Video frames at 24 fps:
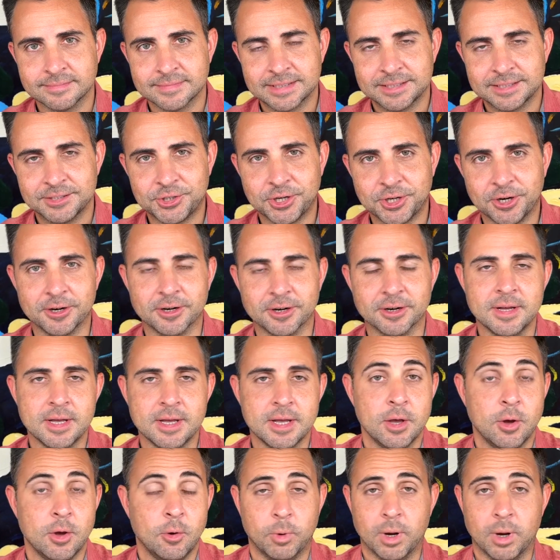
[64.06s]
Sure.
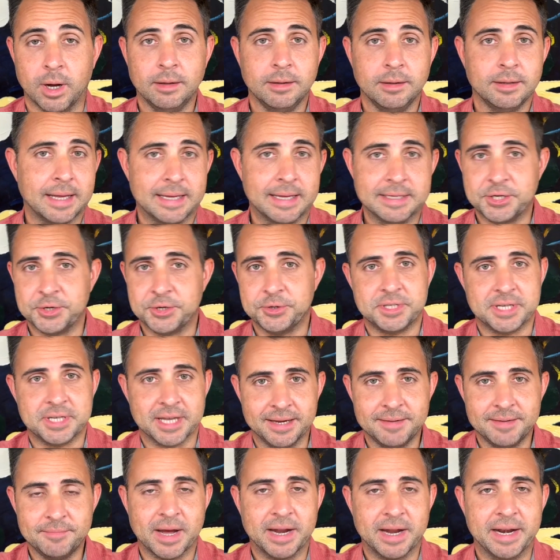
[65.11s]
Well, as you
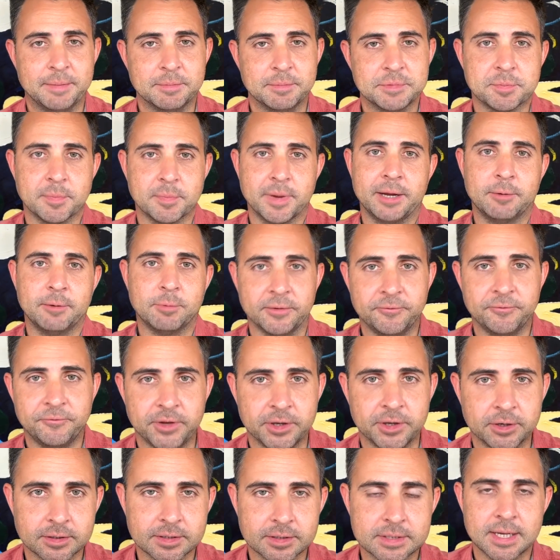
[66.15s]
said, my name is Mike
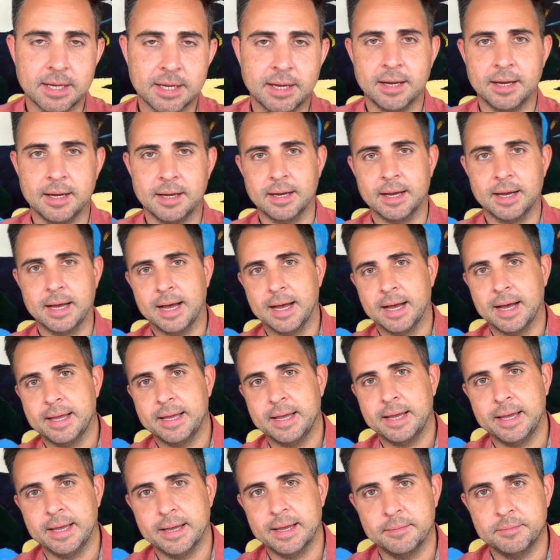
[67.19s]
Whitfield. I
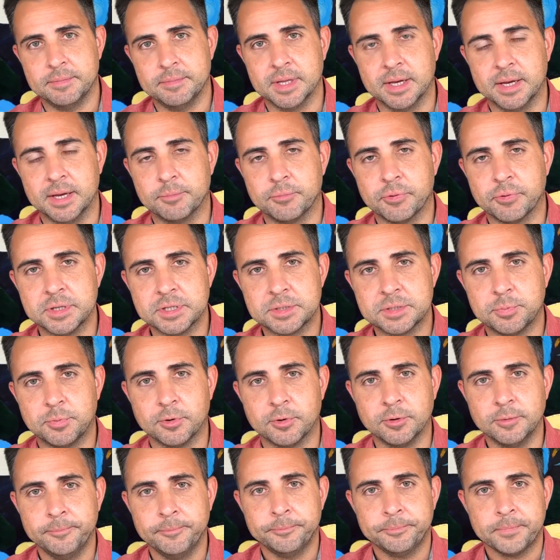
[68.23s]
am the
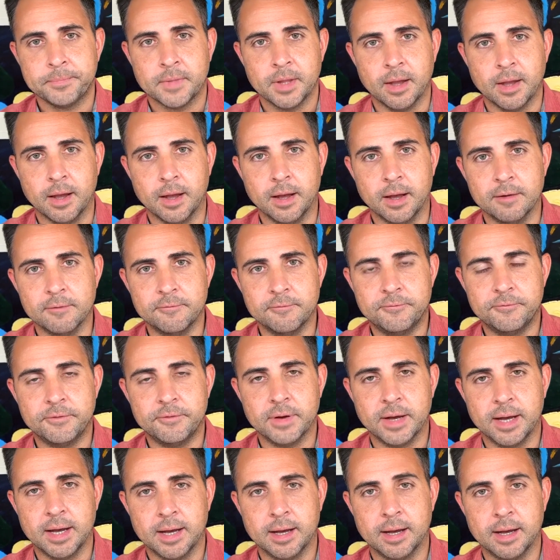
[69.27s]
principal of
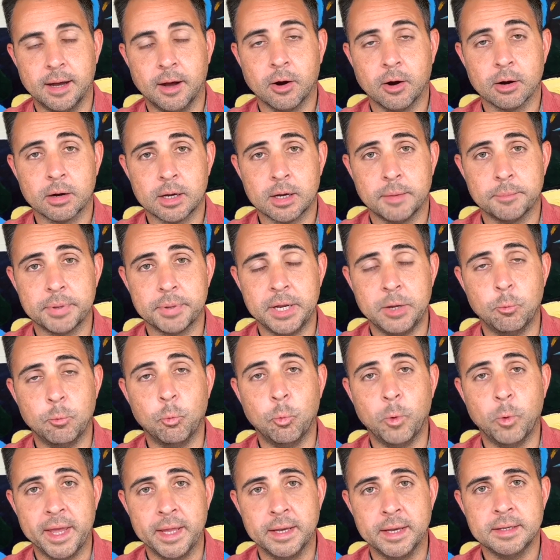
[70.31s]
our company
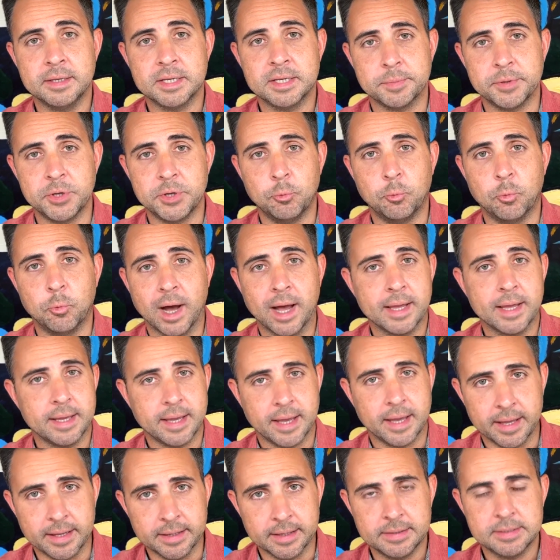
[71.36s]
WYN,
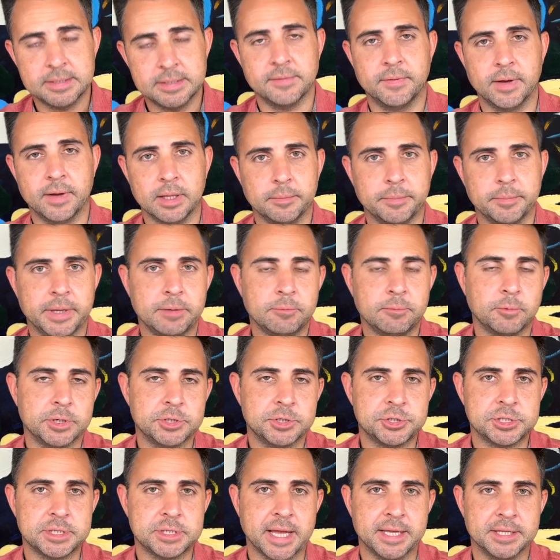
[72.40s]
WYN Development,
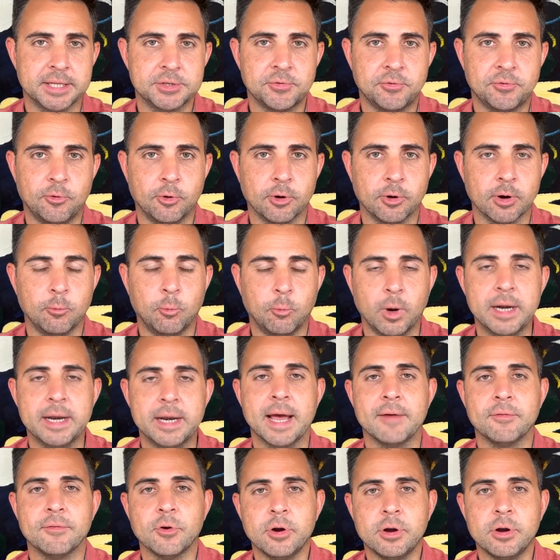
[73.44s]
which stands for
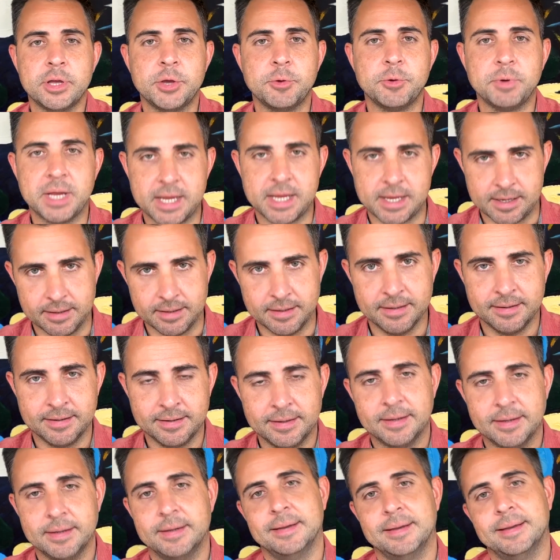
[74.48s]
Whatever You Need.
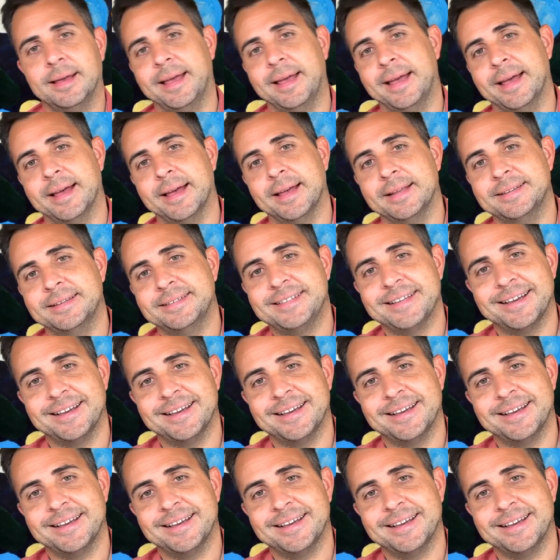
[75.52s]
And